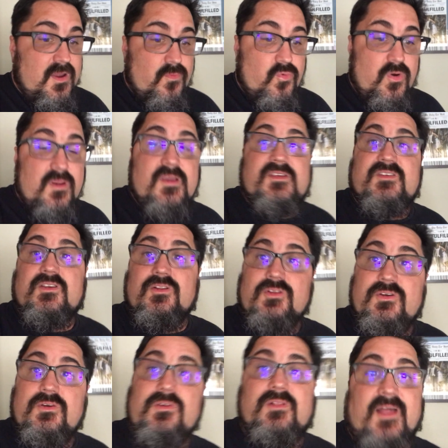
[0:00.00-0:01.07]
would
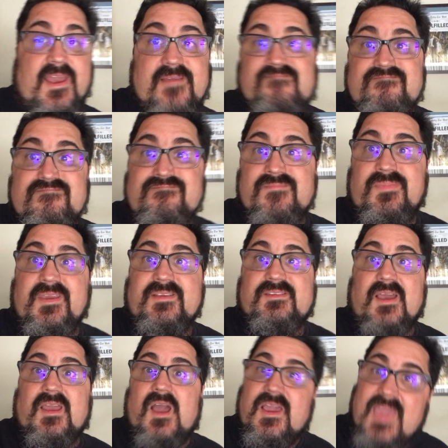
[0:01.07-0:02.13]
exclude, like things
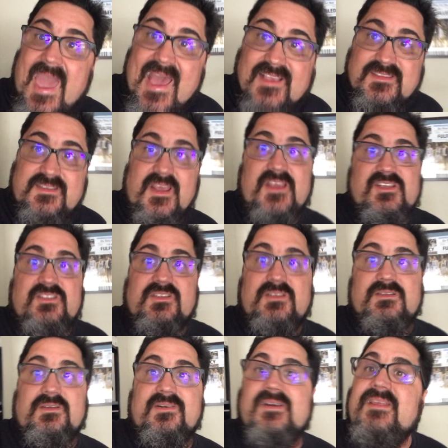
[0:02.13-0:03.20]
like a gas
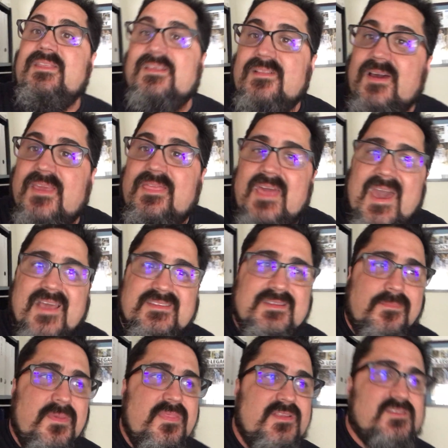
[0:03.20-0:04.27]
station or anything like that.
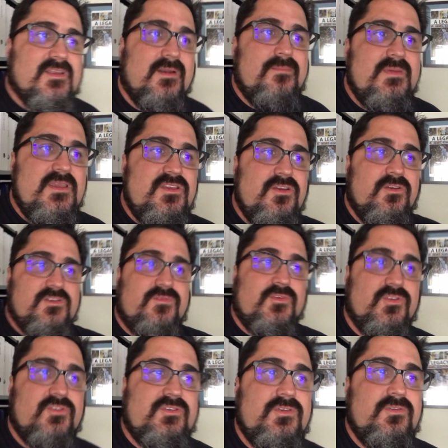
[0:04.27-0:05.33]
Something that's going to be
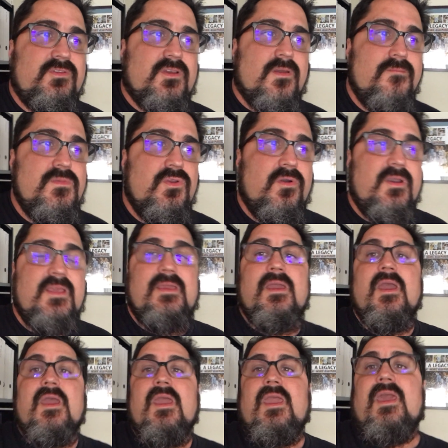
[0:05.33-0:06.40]
useful to the community
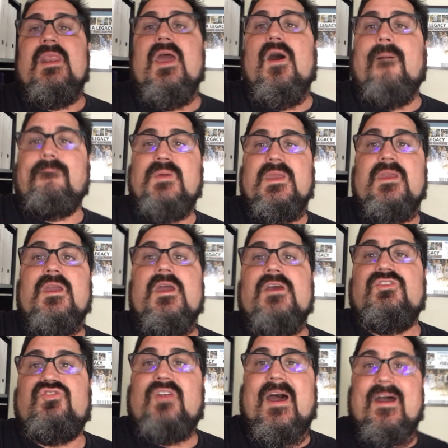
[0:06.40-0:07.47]
and helping
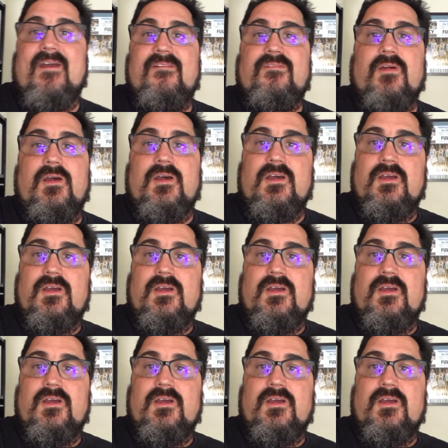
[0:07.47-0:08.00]
drive